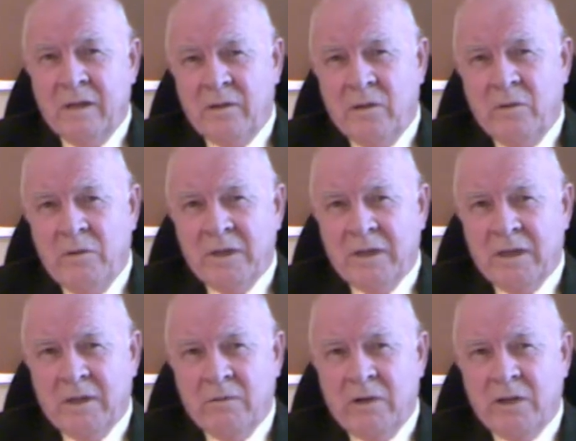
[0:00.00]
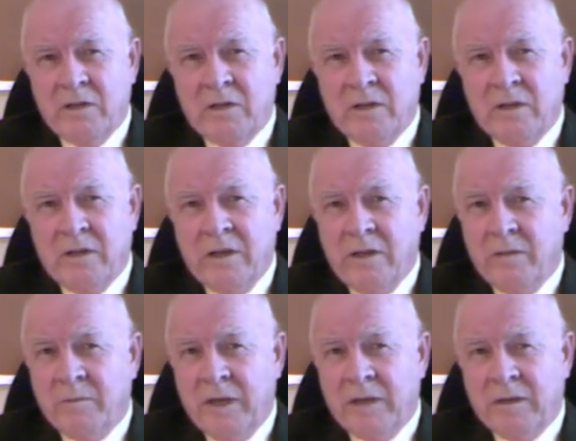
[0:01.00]
The UN Declaration did another
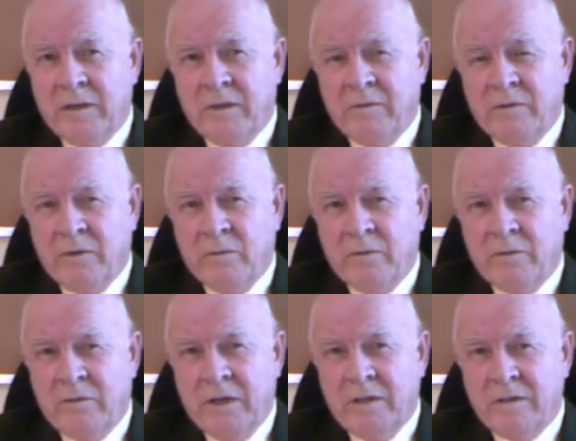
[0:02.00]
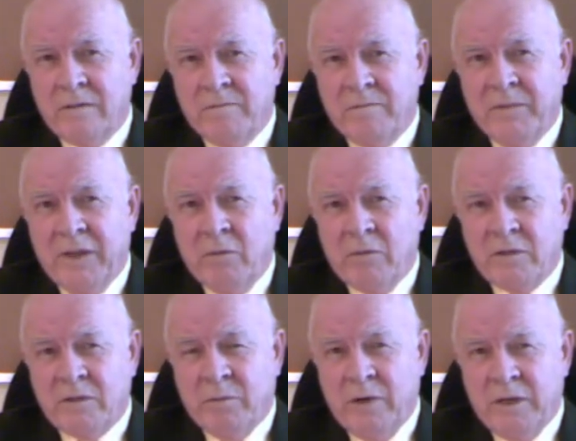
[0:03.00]
bad thing for human rights. It
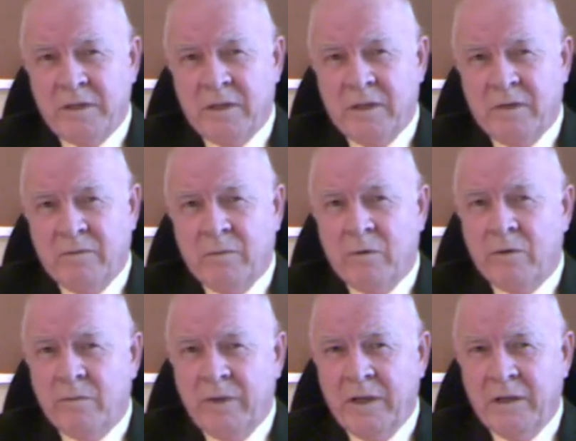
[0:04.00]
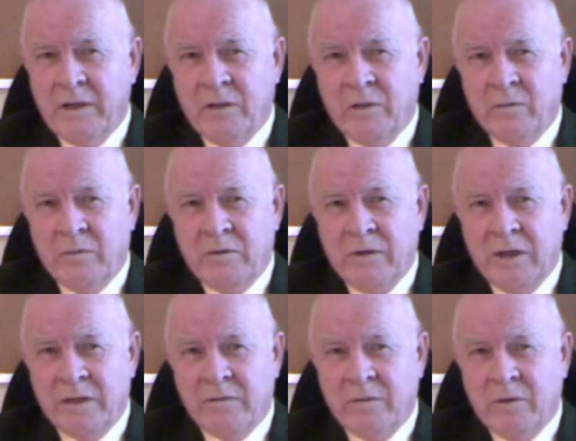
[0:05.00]
was a precedent for inventing human
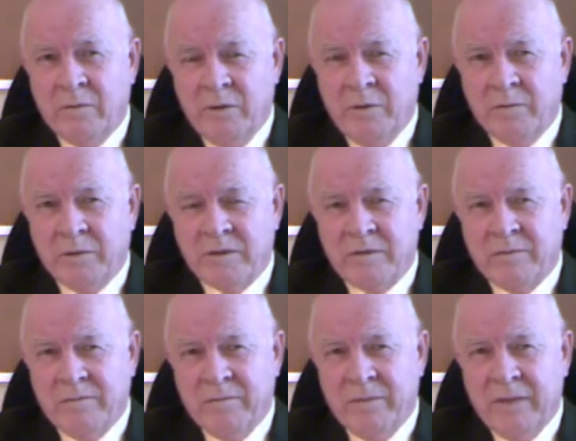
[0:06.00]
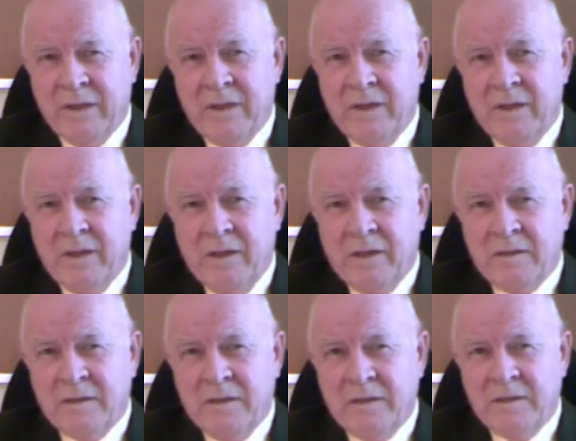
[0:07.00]
rights for a purpose.
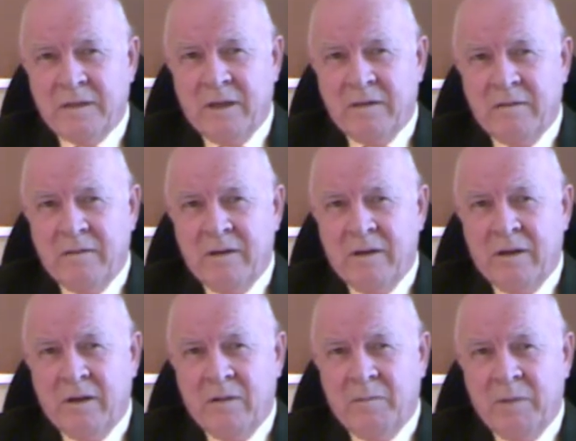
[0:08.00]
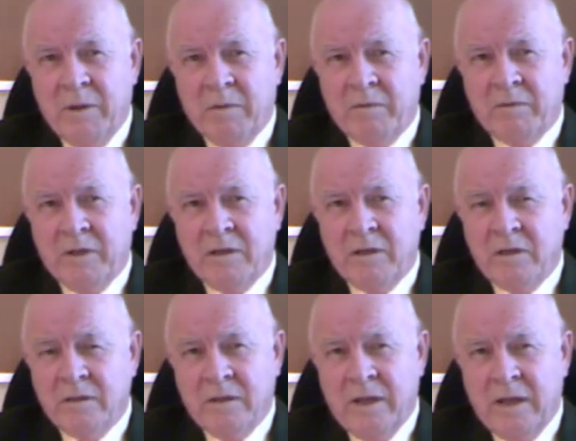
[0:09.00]
Since then, other people have done
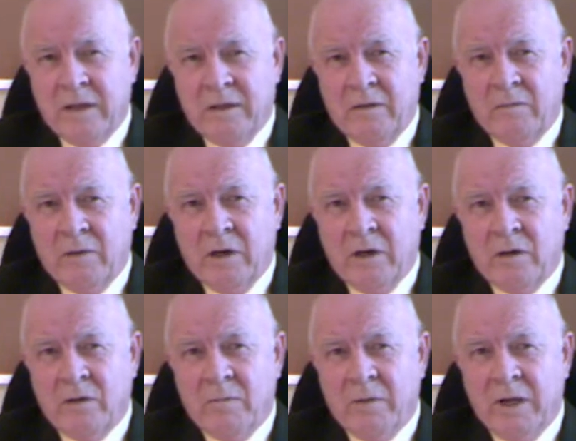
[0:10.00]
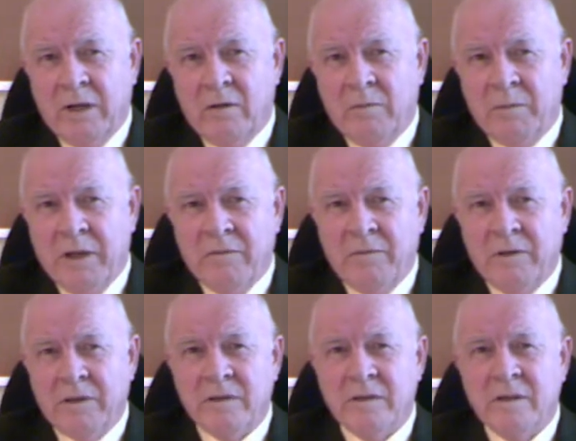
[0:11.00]
just that in regard to medical
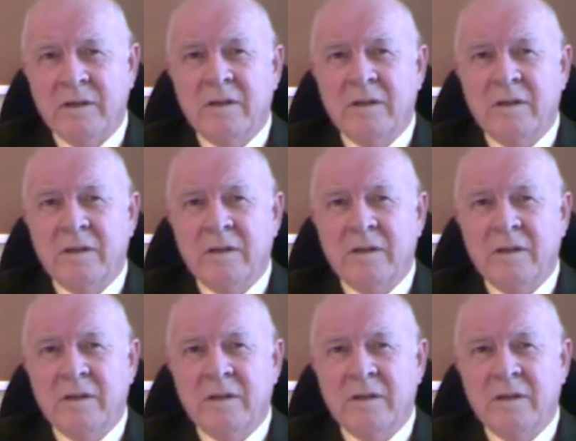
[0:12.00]
benefits,